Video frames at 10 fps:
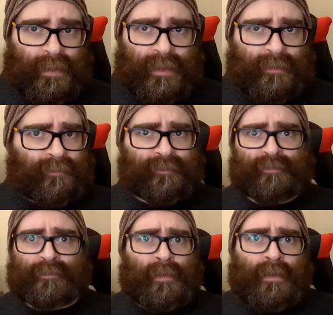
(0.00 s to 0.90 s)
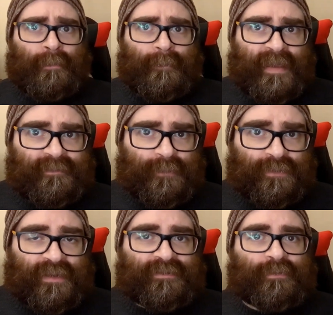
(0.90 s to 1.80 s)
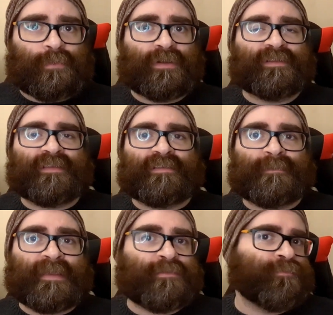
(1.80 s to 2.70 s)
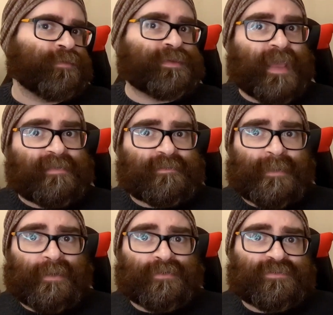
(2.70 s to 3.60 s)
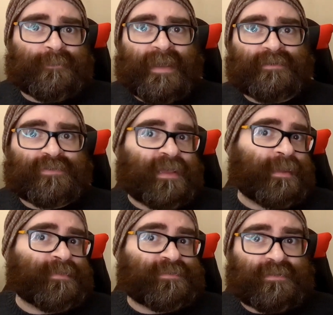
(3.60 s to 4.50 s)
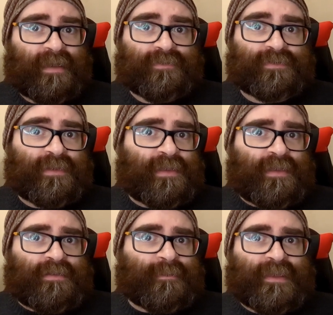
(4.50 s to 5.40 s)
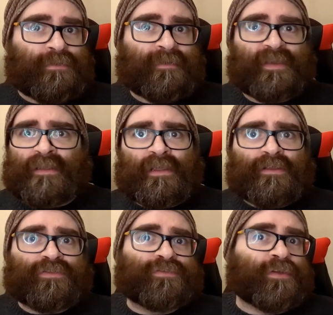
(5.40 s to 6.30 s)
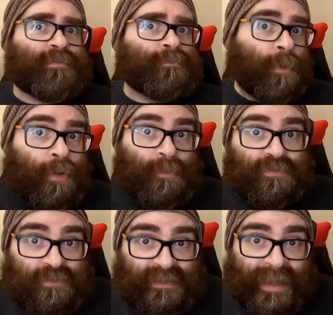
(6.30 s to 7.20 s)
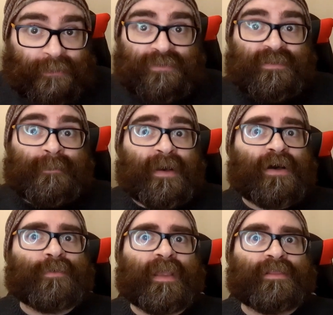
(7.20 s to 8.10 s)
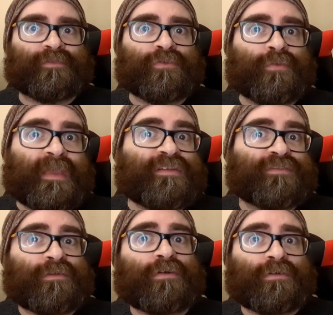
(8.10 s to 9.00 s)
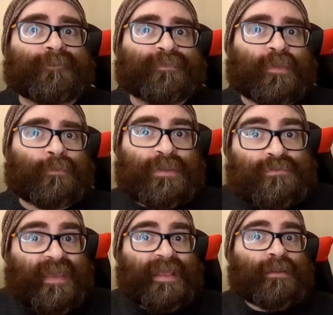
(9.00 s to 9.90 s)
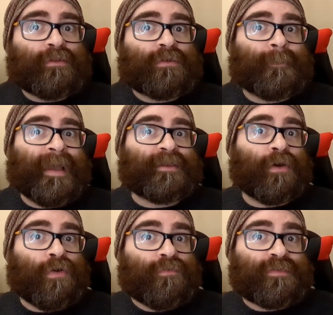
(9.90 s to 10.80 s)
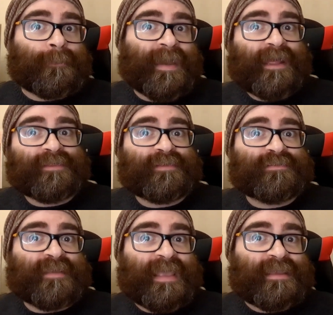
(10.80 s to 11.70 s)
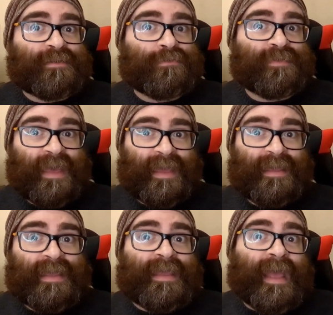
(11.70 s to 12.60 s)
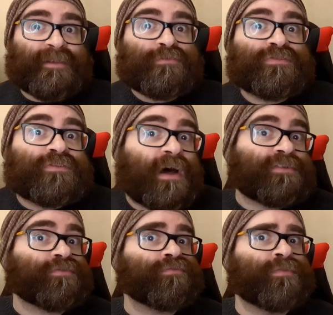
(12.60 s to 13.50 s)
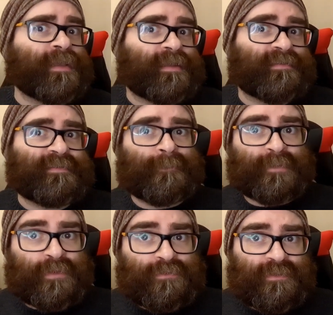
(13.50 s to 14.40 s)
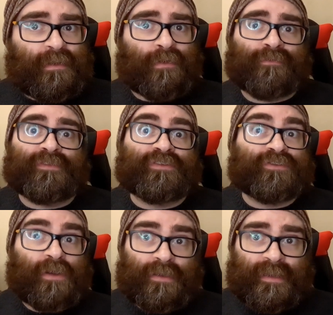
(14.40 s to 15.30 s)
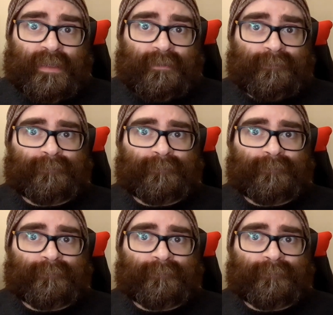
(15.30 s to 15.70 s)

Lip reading: It has this mesmerising quality to make you forget about the span of time that's covered, to make you have that sudden moment of clarity partway through each song, where you take a look back over the path that's taken you there, and you start to realise the beauty of the journey.